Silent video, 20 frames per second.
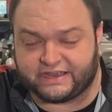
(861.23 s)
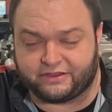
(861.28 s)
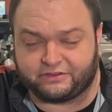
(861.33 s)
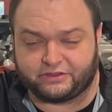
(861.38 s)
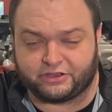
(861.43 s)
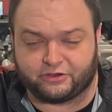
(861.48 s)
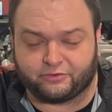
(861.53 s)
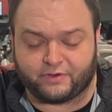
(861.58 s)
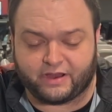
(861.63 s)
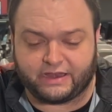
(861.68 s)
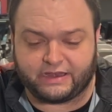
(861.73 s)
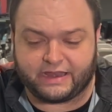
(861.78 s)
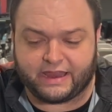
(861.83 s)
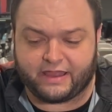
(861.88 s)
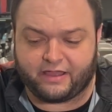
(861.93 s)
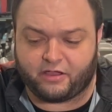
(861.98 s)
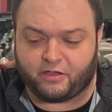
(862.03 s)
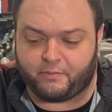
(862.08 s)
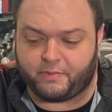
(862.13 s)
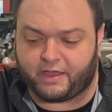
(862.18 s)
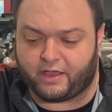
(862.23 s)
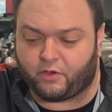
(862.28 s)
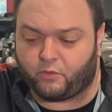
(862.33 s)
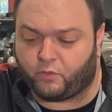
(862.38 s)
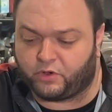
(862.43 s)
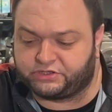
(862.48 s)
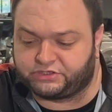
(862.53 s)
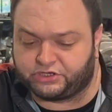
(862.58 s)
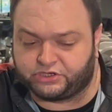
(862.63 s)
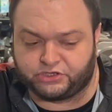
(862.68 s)
out there right now about
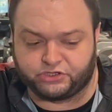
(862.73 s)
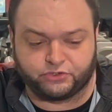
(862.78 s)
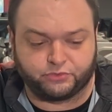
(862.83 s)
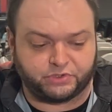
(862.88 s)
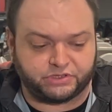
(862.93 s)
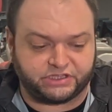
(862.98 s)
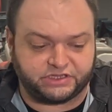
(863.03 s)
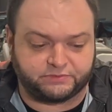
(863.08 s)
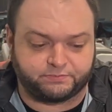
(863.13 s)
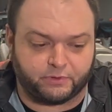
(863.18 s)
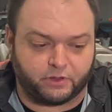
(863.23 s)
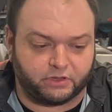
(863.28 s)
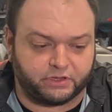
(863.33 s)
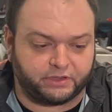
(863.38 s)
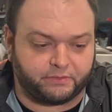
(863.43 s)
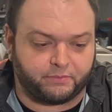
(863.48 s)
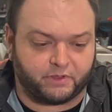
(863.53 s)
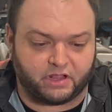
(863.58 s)
what to do with these bowling